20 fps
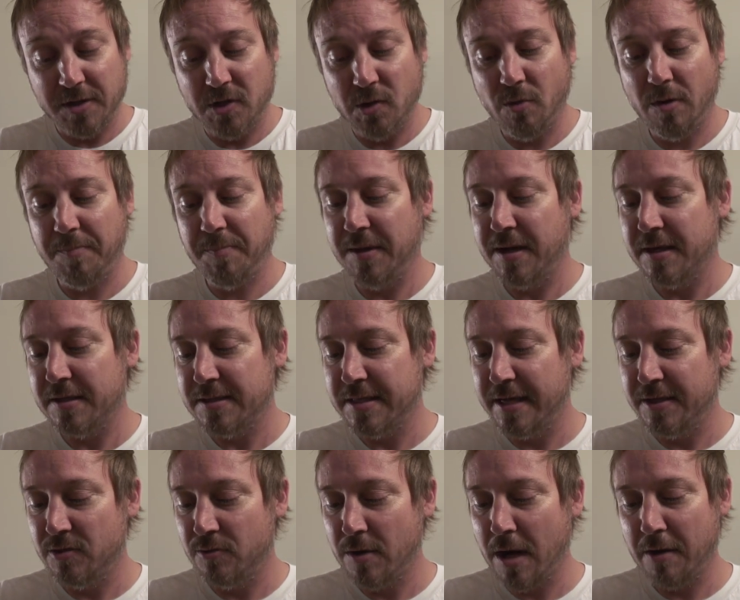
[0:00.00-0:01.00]
do it because
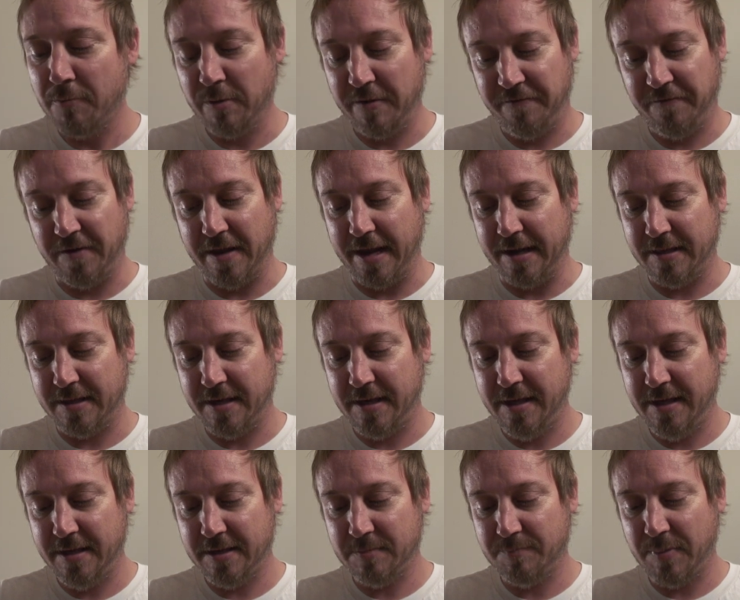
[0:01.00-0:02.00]
they do not reflect that
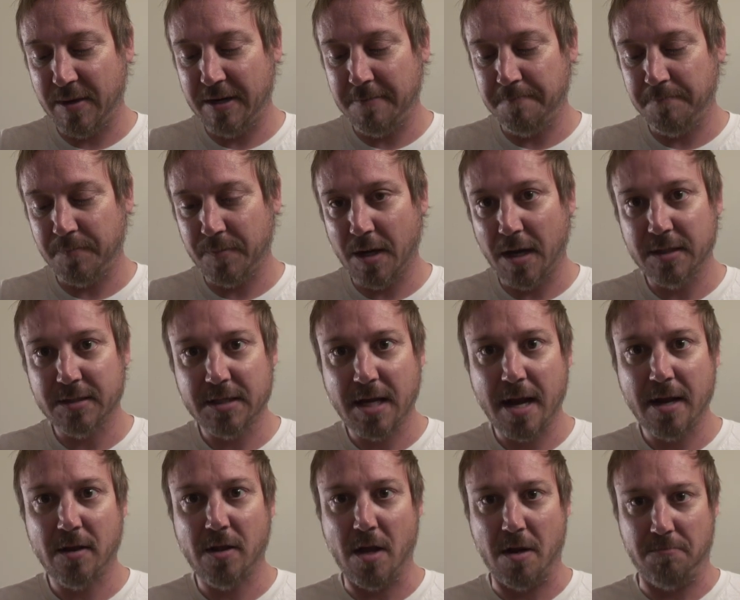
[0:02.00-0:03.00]
he is but a
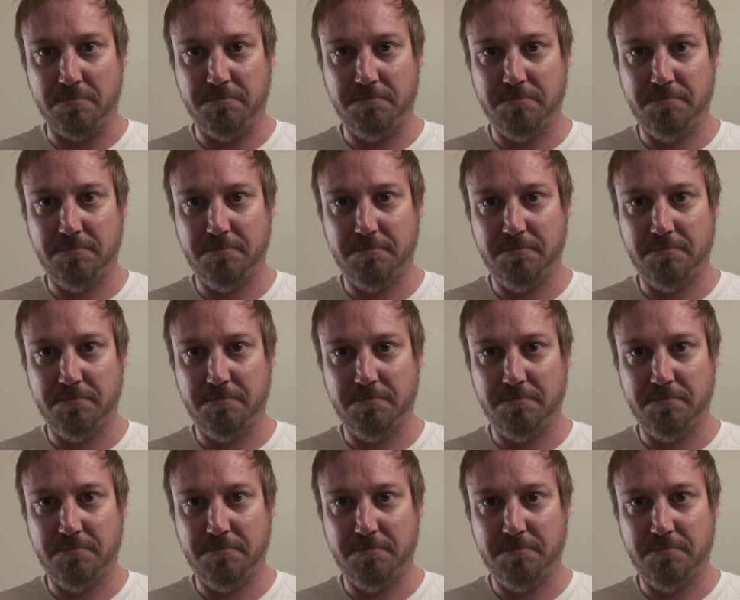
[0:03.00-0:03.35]
cyclone,